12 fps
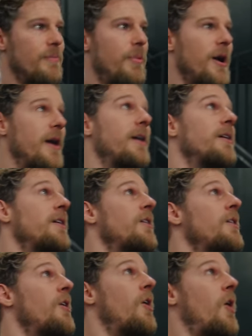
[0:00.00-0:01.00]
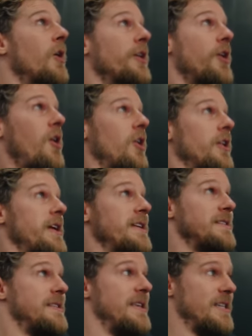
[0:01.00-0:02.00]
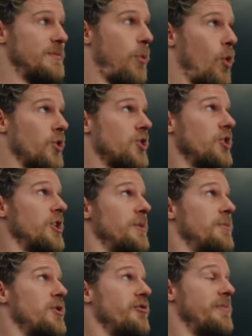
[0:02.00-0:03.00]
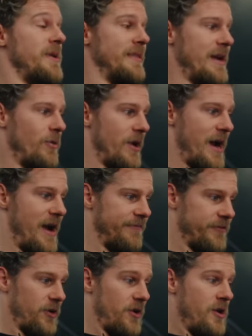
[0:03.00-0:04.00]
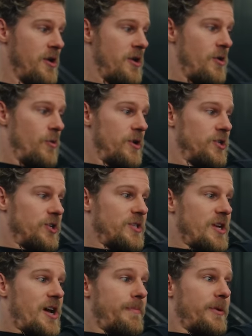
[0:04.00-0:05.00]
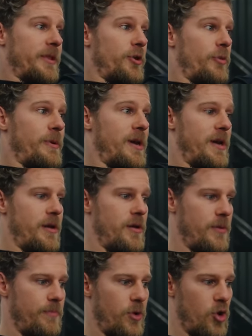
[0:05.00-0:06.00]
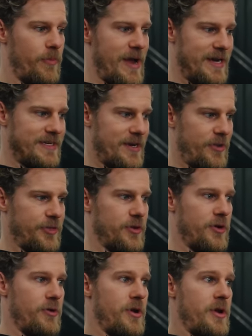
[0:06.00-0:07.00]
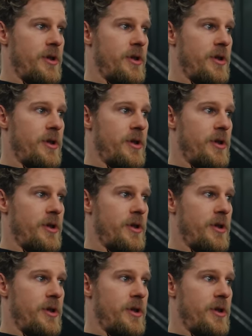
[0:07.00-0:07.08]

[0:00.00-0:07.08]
But all in all, it's this portion of the movement that we're after. We're just up a little bit, pull back down through.